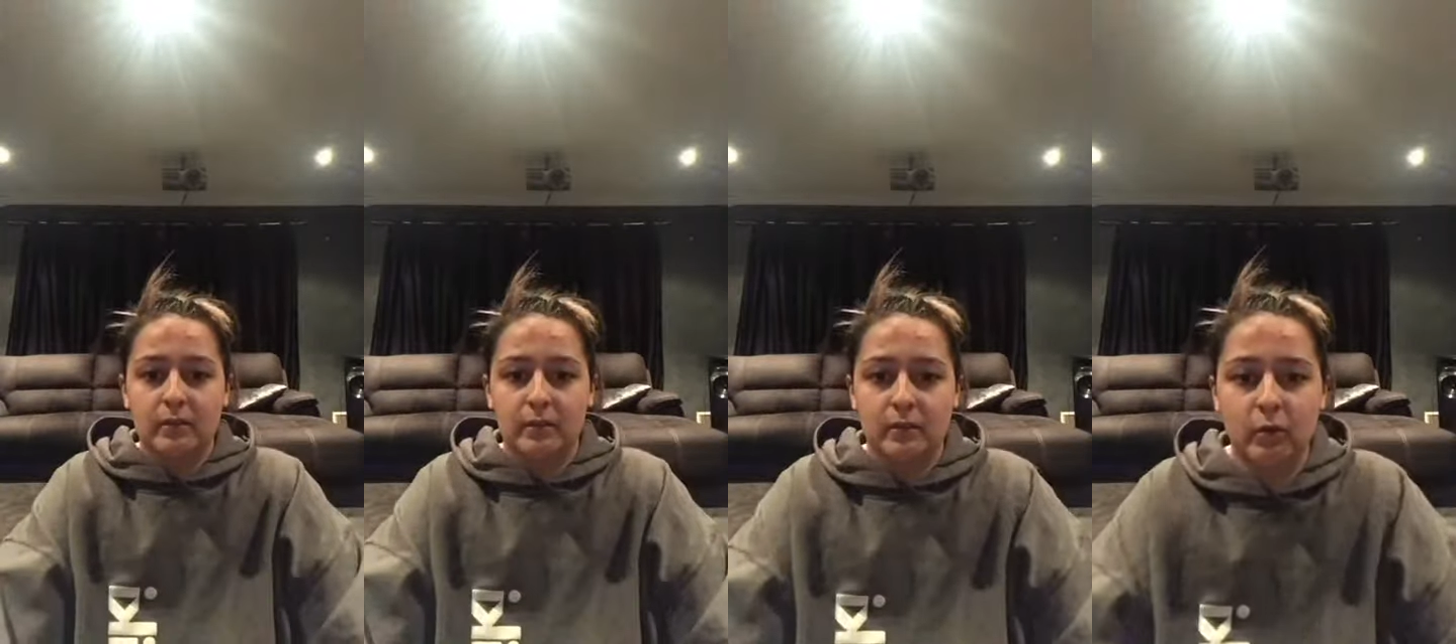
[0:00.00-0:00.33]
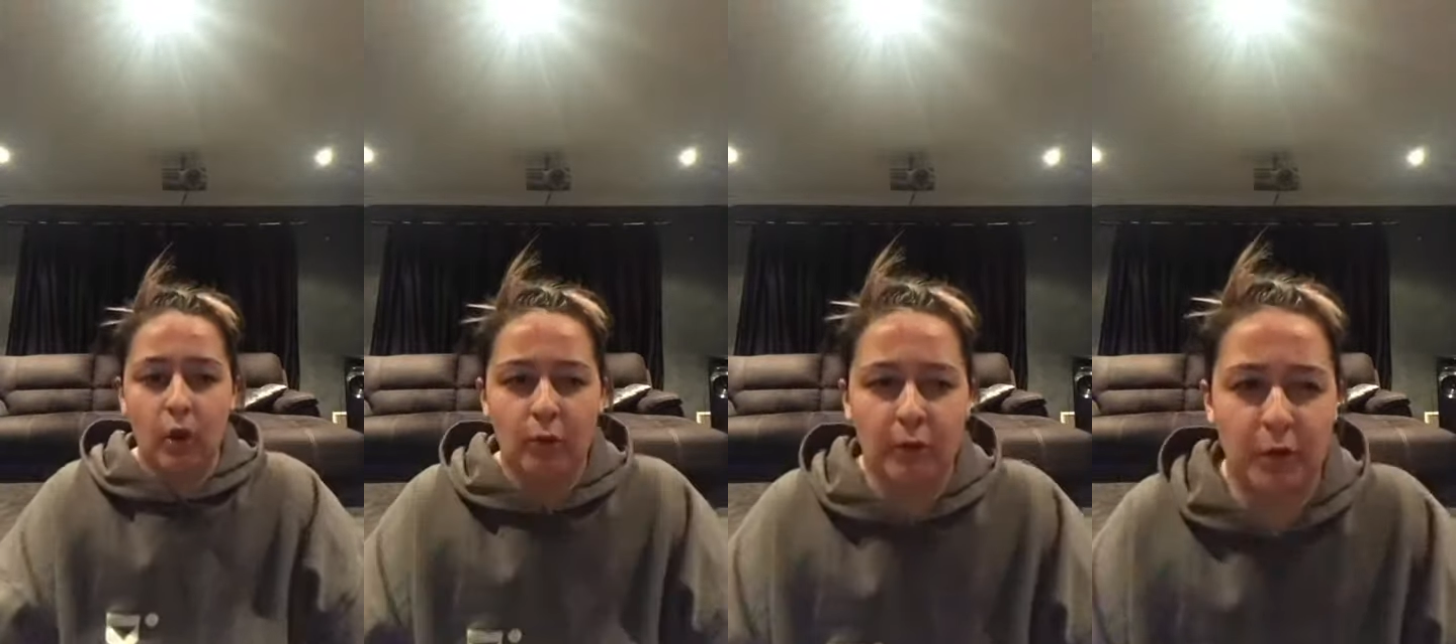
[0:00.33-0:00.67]

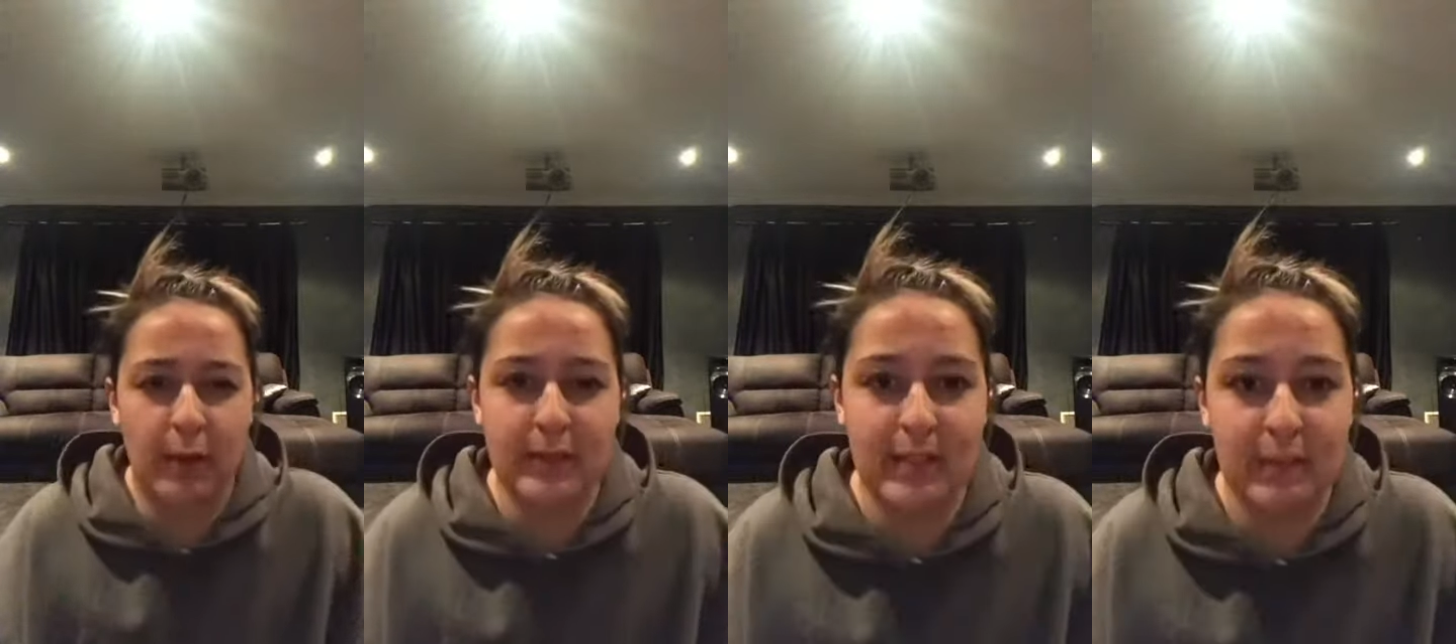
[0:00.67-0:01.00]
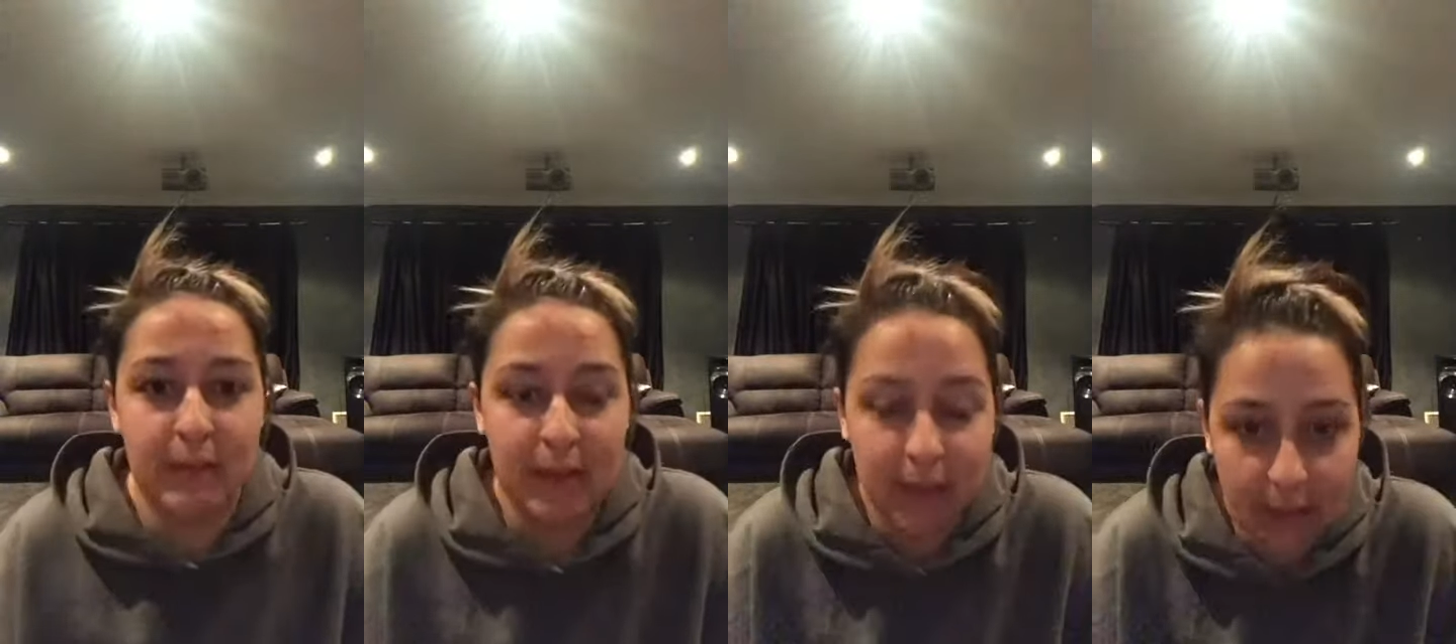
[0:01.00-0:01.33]
not requesting,
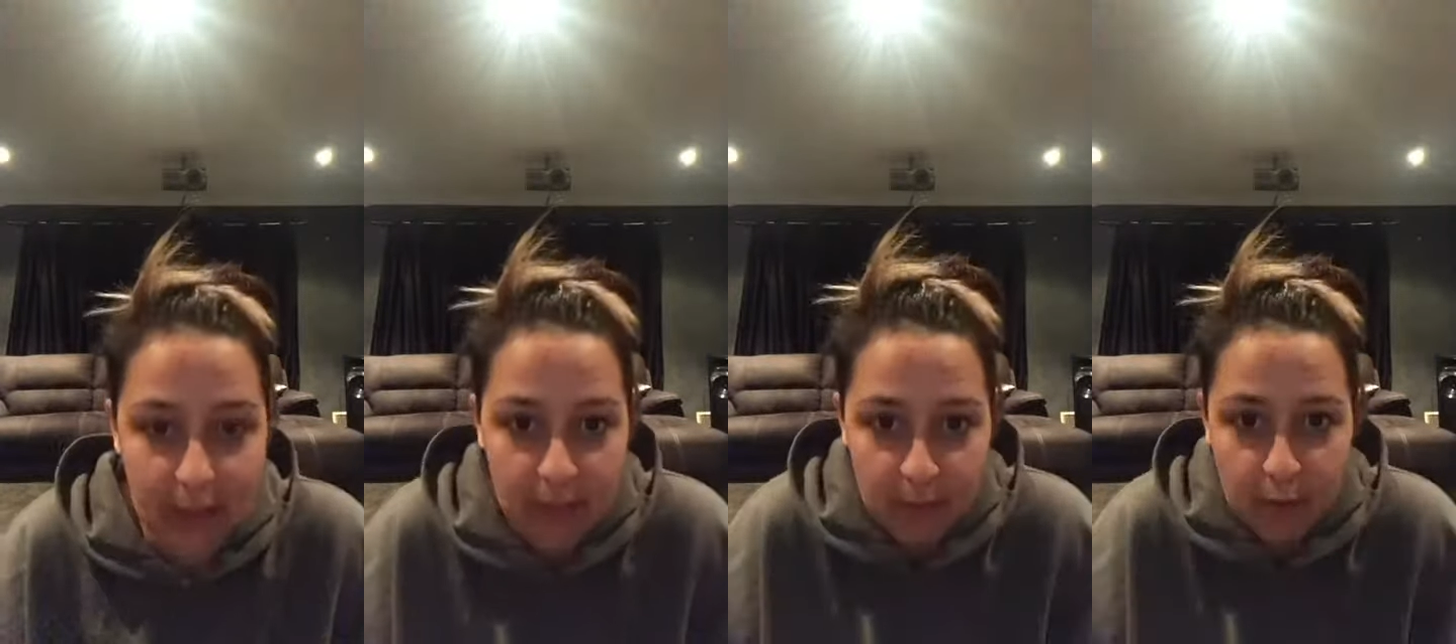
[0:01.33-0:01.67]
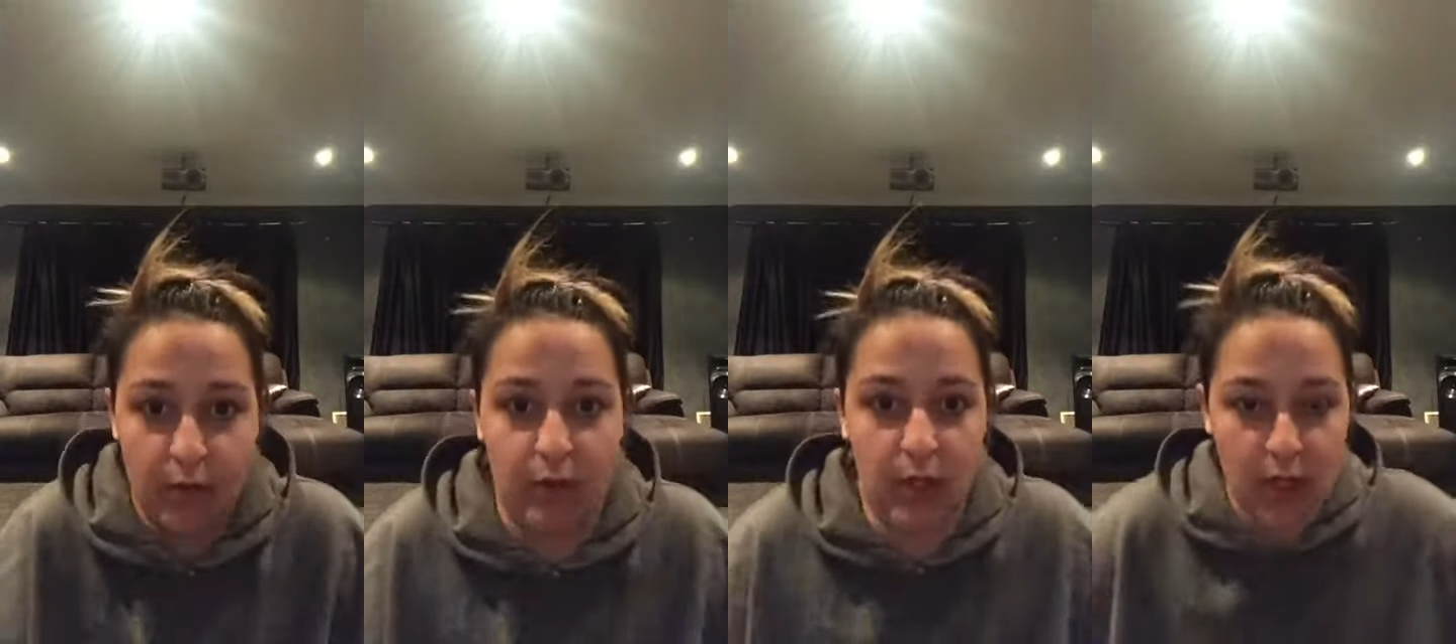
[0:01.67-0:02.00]
but letting him
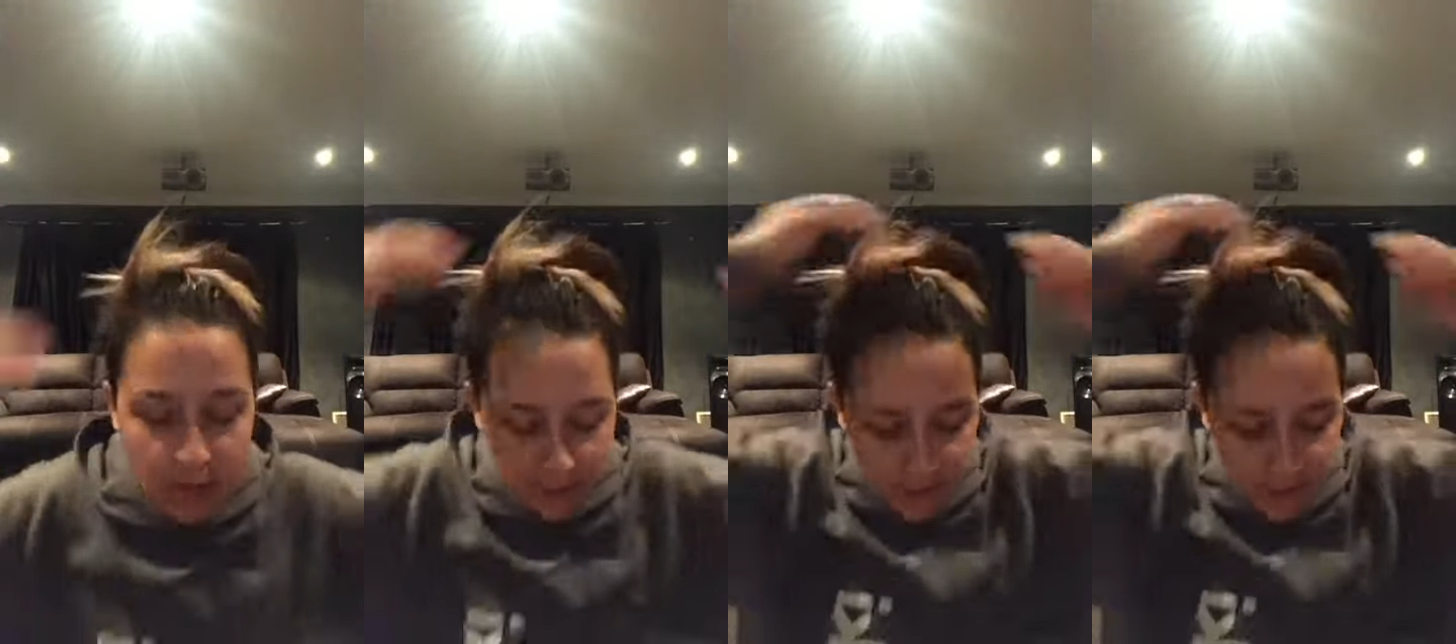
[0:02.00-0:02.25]
know that if